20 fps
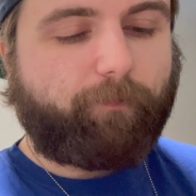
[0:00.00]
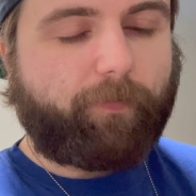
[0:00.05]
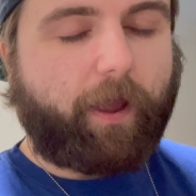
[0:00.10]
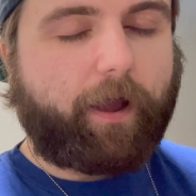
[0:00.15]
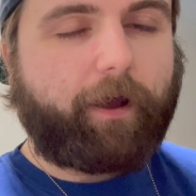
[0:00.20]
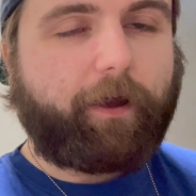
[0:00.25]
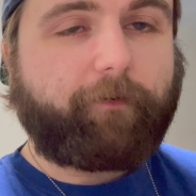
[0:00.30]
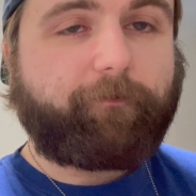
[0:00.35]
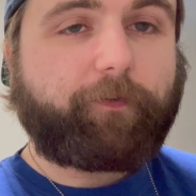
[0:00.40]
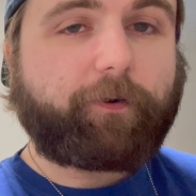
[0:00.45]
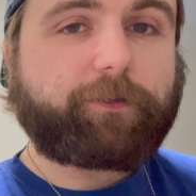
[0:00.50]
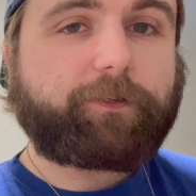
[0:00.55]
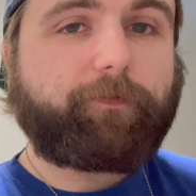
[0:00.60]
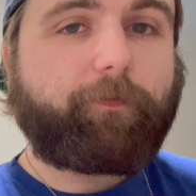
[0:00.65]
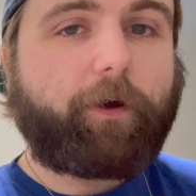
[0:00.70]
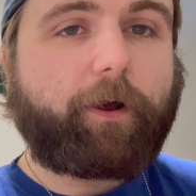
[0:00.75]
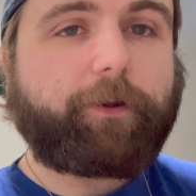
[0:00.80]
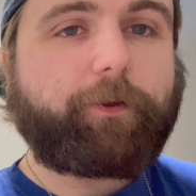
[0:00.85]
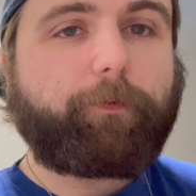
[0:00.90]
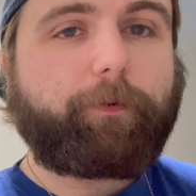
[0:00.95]
Uh, first of
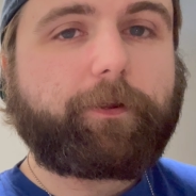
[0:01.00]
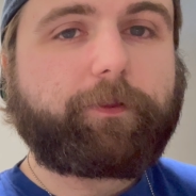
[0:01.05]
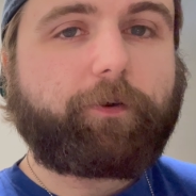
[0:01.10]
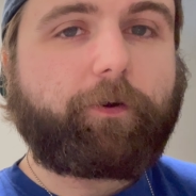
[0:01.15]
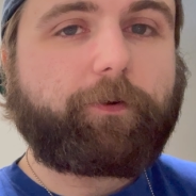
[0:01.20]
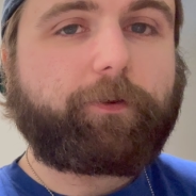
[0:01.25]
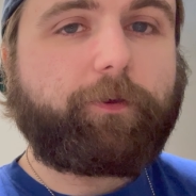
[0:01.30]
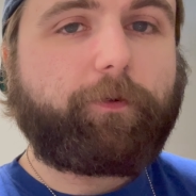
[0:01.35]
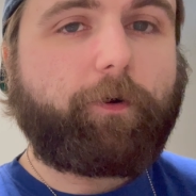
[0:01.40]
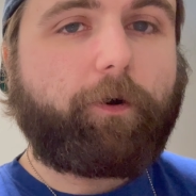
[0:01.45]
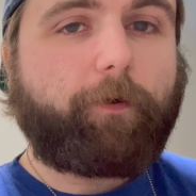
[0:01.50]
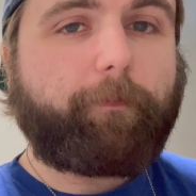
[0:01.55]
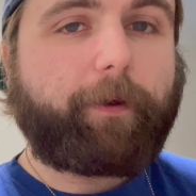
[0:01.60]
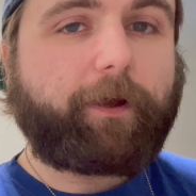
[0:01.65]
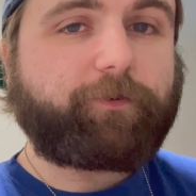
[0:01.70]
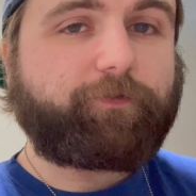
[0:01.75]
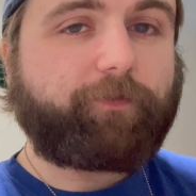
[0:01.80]
all, I do want to talk to you all about